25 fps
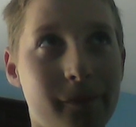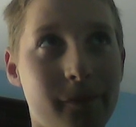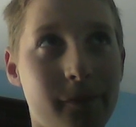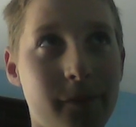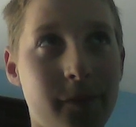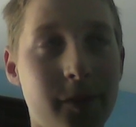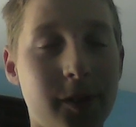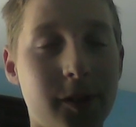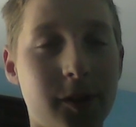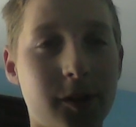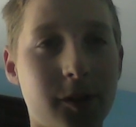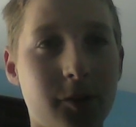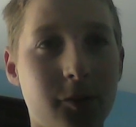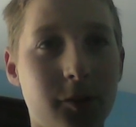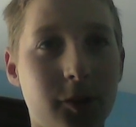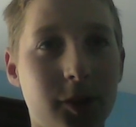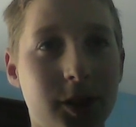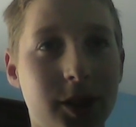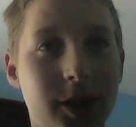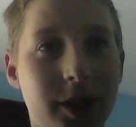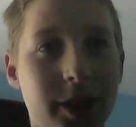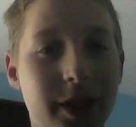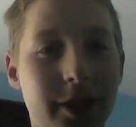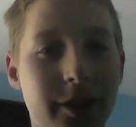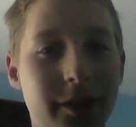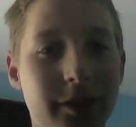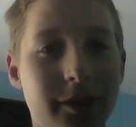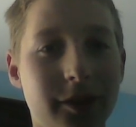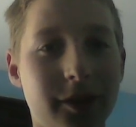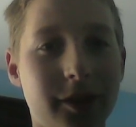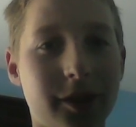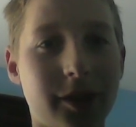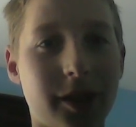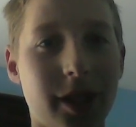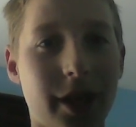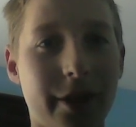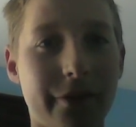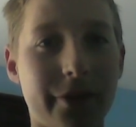squishy and
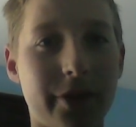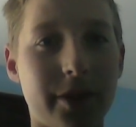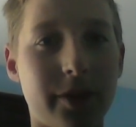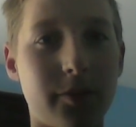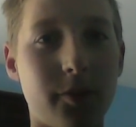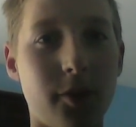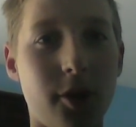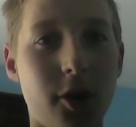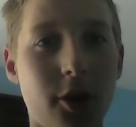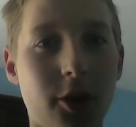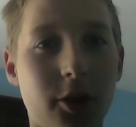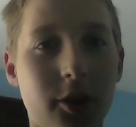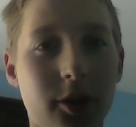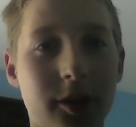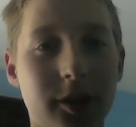kind of small,